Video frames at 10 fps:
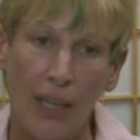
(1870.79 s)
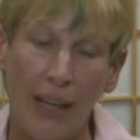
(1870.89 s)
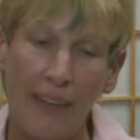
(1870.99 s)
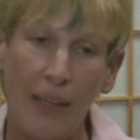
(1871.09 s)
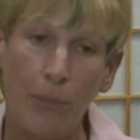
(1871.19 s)

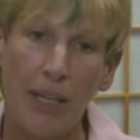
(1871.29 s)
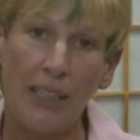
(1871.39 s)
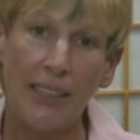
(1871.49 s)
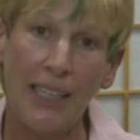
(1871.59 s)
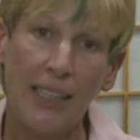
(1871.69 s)
And then
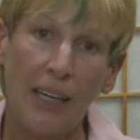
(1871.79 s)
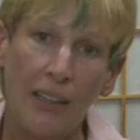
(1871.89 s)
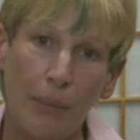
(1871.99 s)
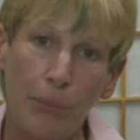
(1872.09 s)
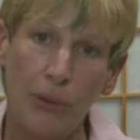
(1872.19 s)
meditating on
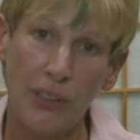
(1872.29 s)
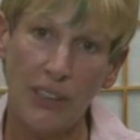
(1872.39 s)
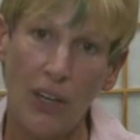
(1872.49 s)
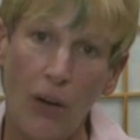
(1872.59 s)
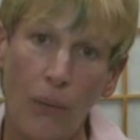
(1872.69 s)
the Buddhist
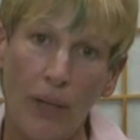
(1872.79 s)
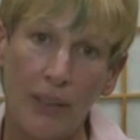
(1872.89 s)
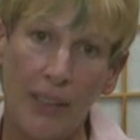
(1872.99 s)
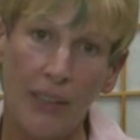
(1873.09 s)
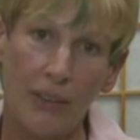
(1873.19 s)
koan
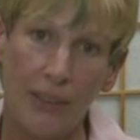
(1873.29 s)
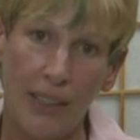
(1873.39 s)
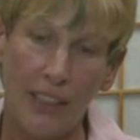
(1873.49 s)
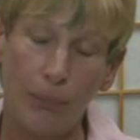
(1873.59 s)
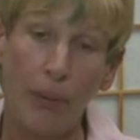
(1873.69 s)
that, go,
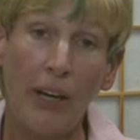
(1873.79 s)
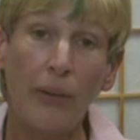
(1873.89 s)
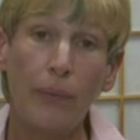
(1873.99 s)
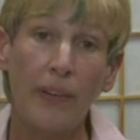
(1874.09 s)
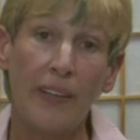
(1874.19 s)
that is
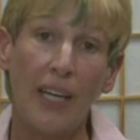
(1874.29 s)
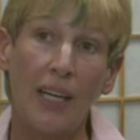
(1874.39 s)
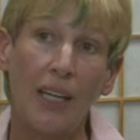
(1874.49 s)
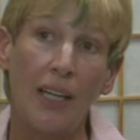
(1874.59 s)
paired with it